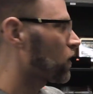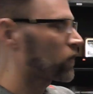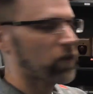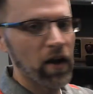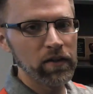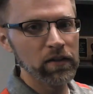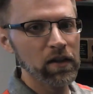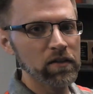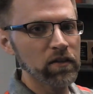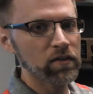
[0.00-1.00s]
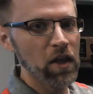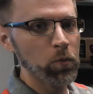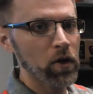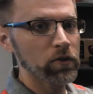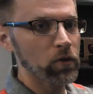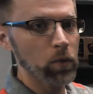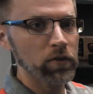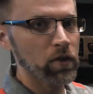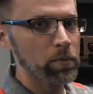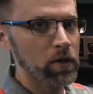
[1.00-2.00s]
is calculated the same way as it was
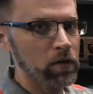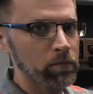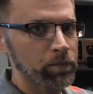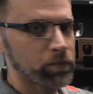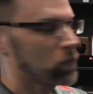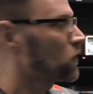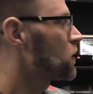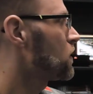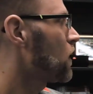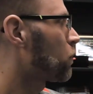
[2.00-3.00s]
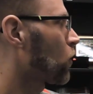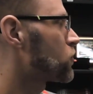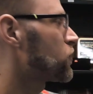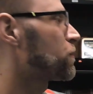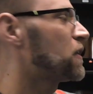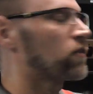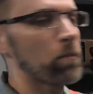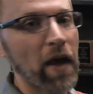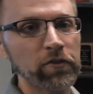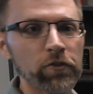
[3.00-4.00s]
up here. The approaches, meets, and
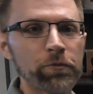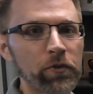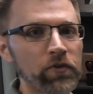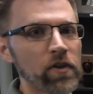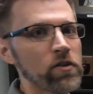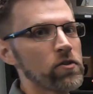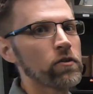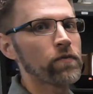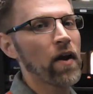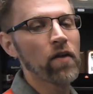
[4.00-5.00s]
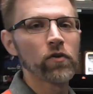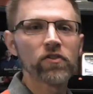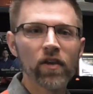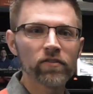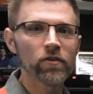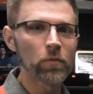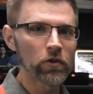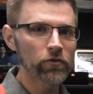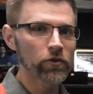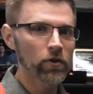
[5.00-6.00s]
masters percentages for every test
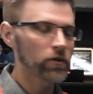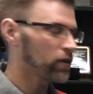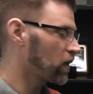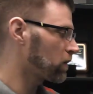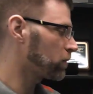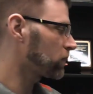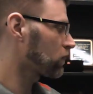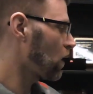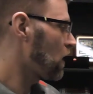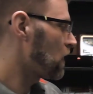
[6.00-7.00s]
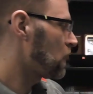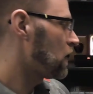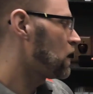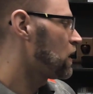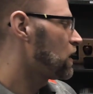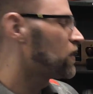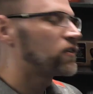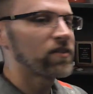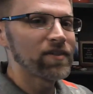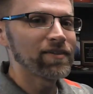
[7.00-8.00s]
administered on your campus.
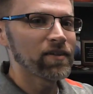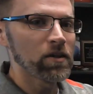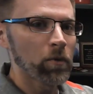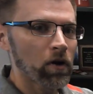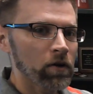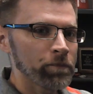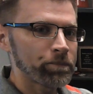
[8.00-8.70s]
CCMR